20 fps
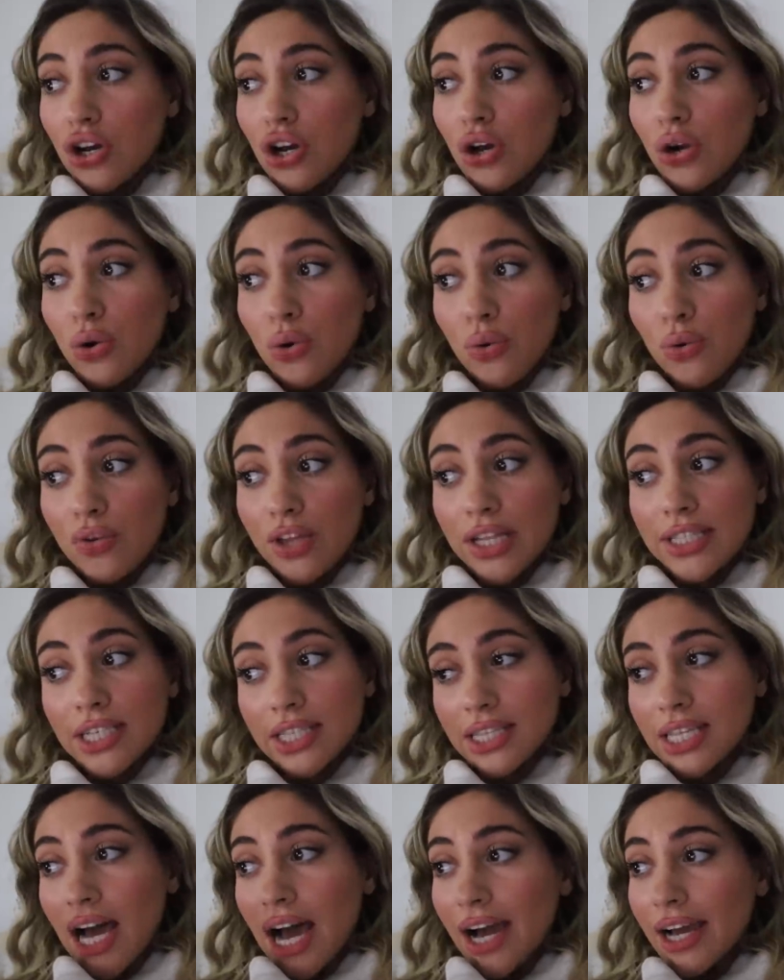So that's
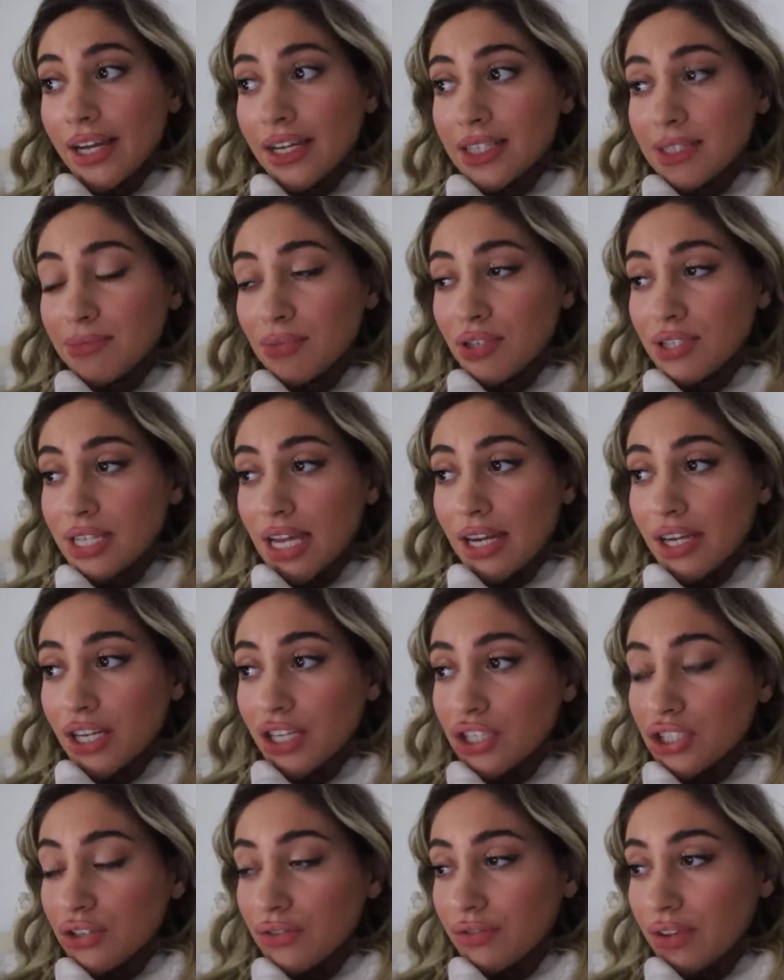like the highest
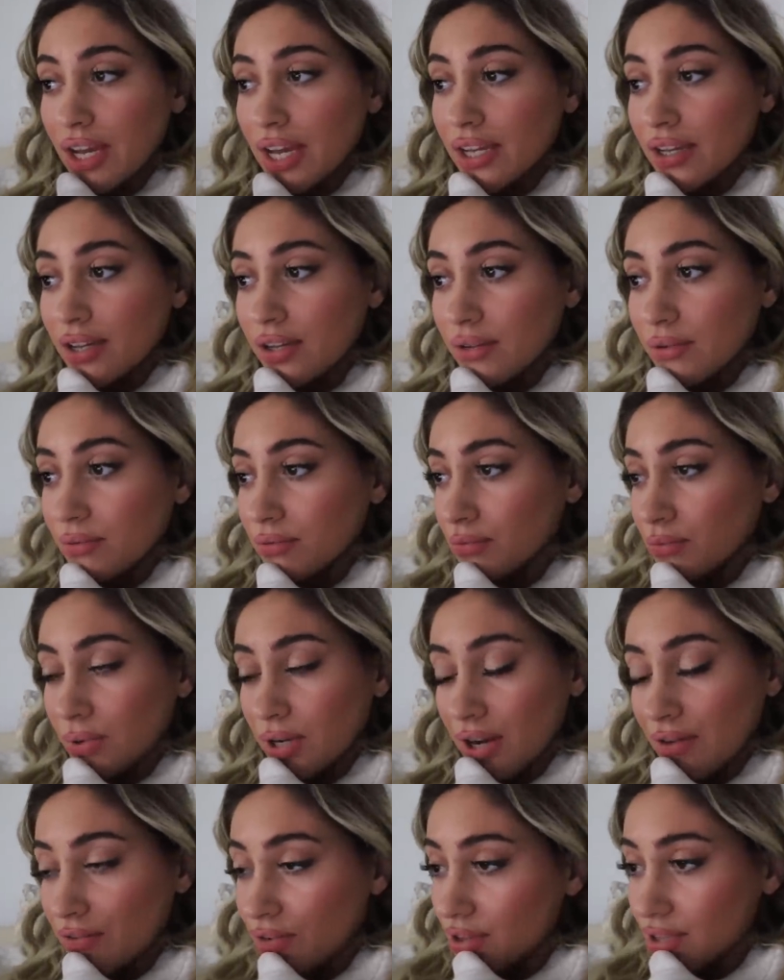percentage of like
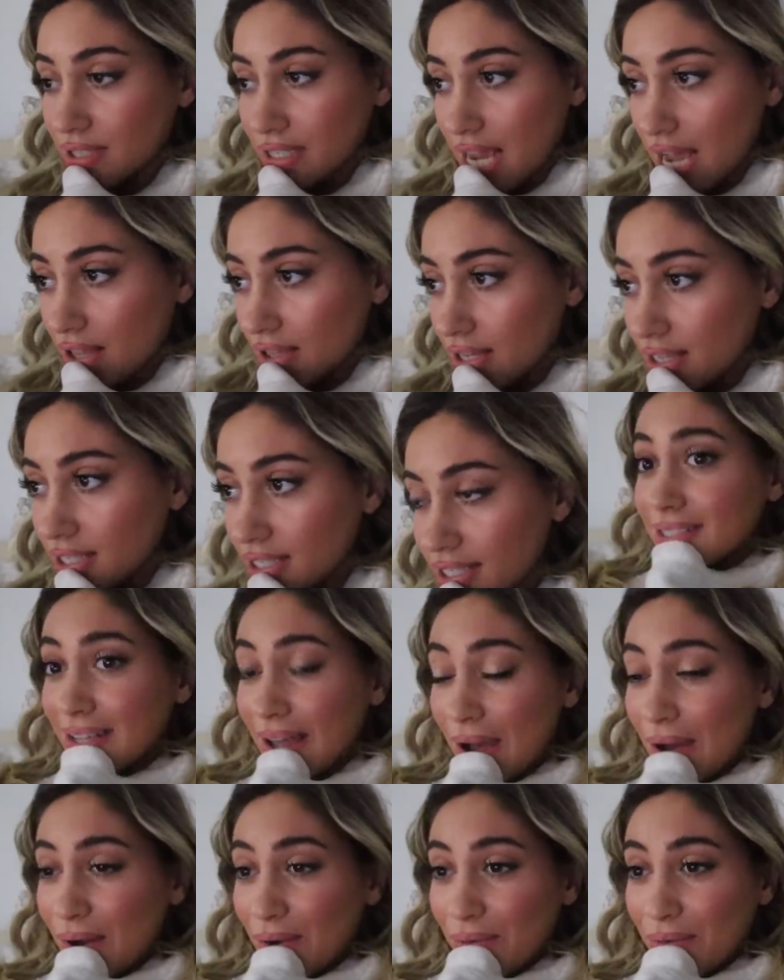whatever the sale is.
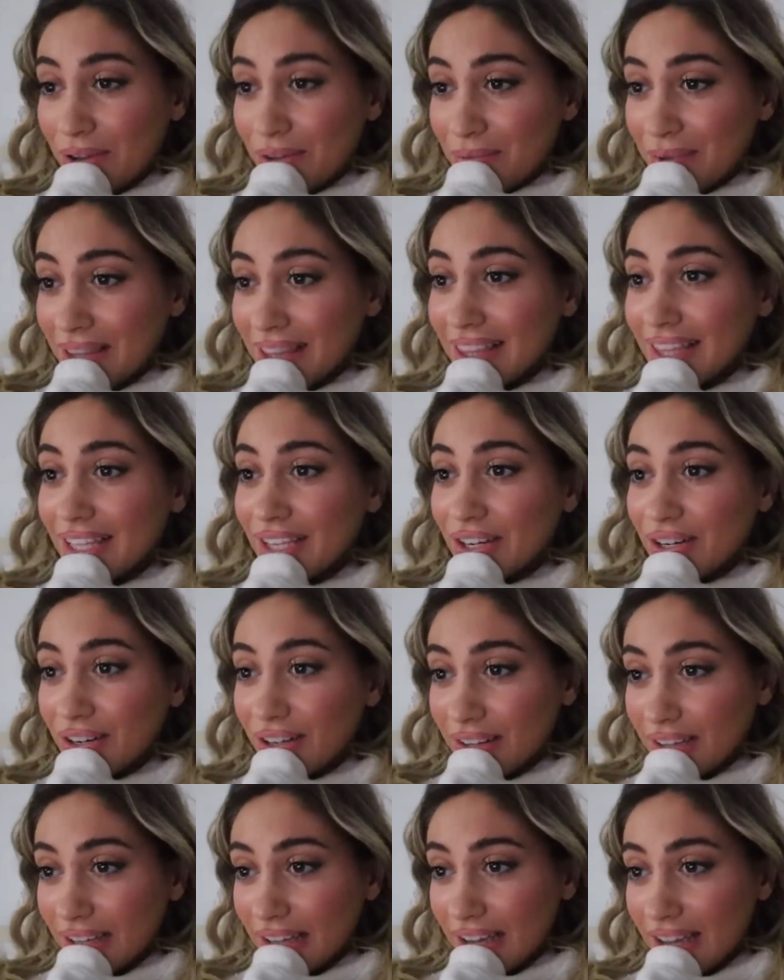So we've been
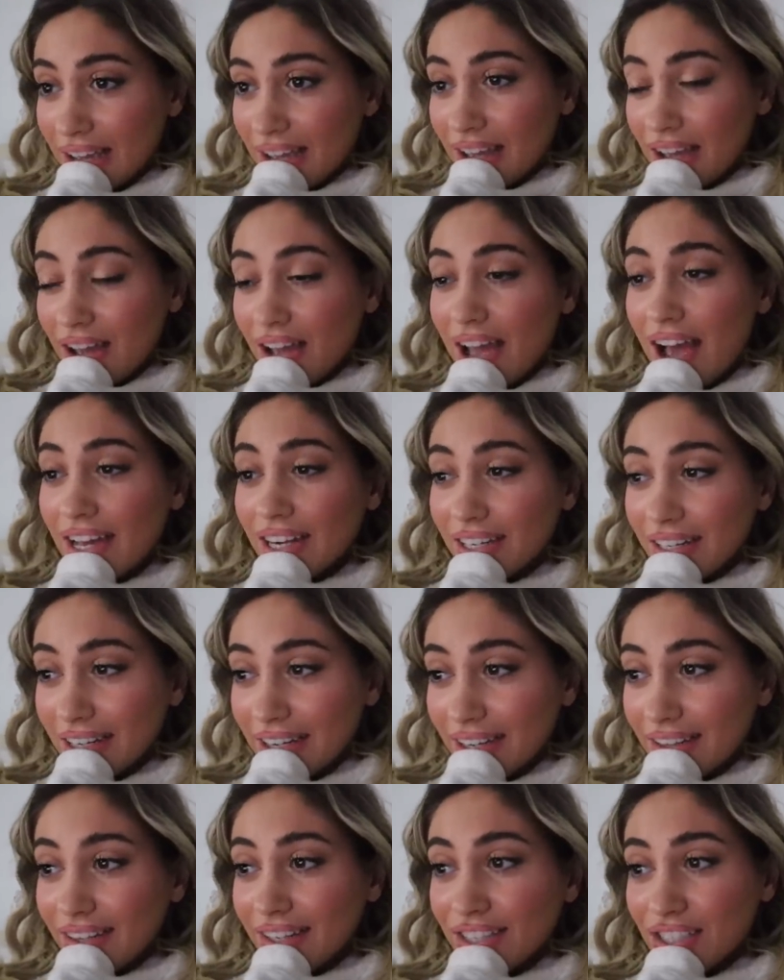literally
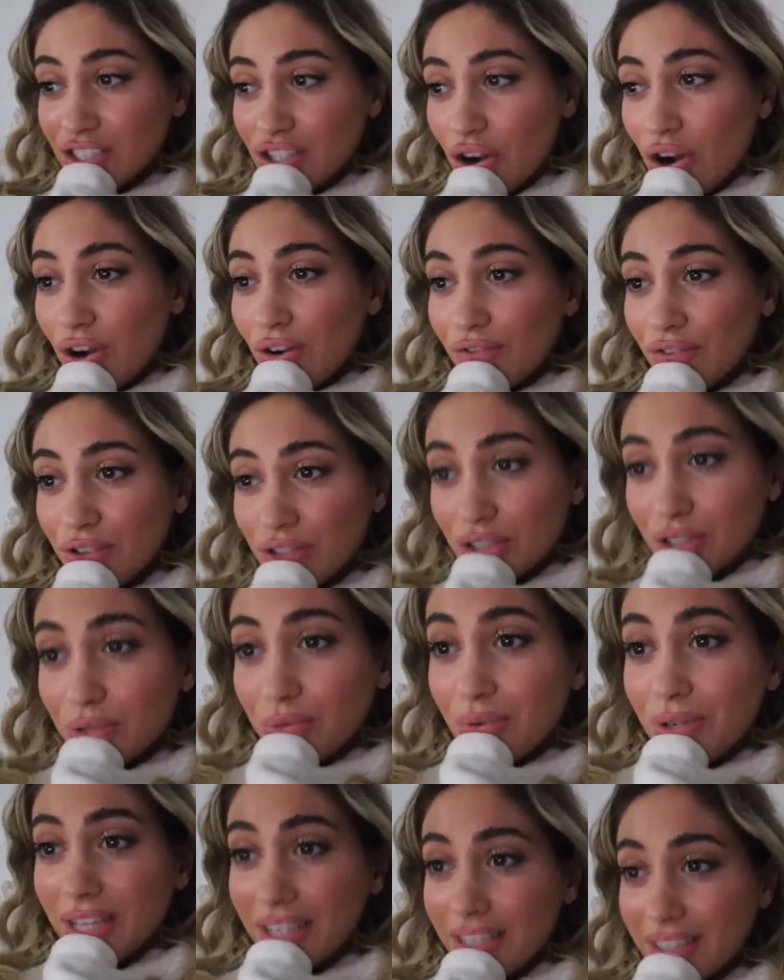editing this cart for two
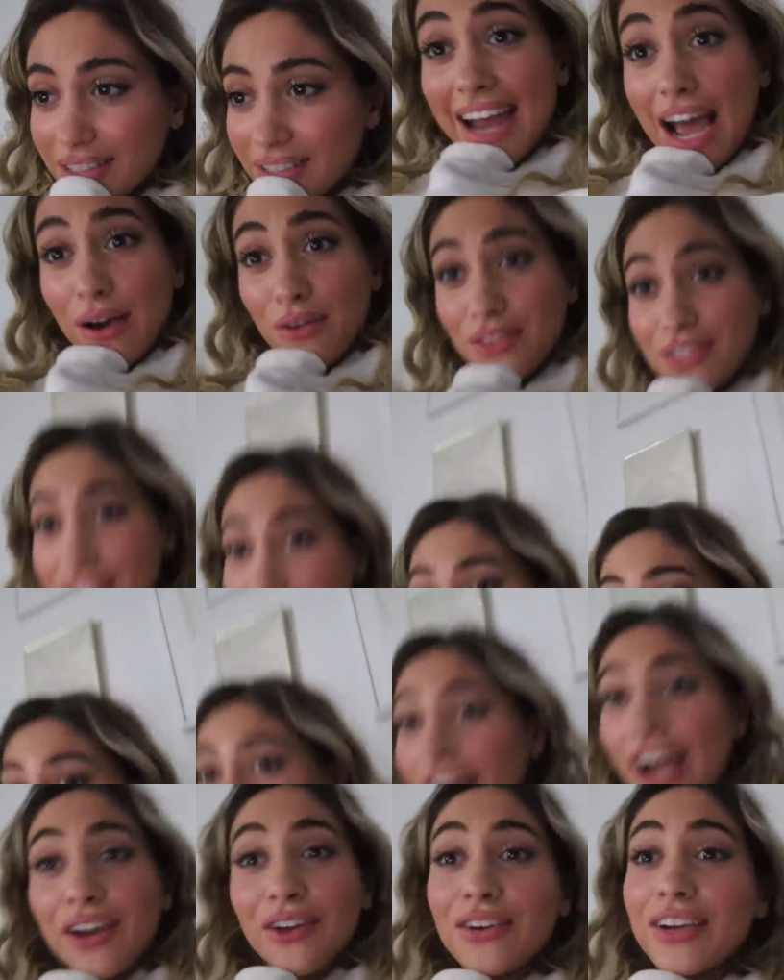weeks. Now this is the
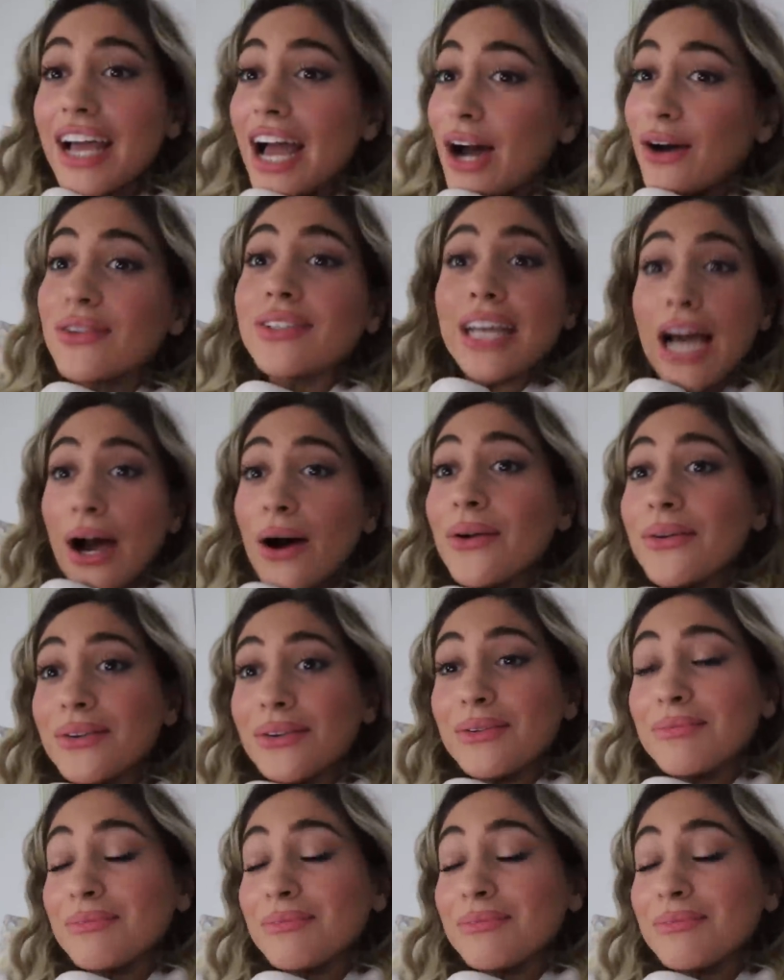final countdown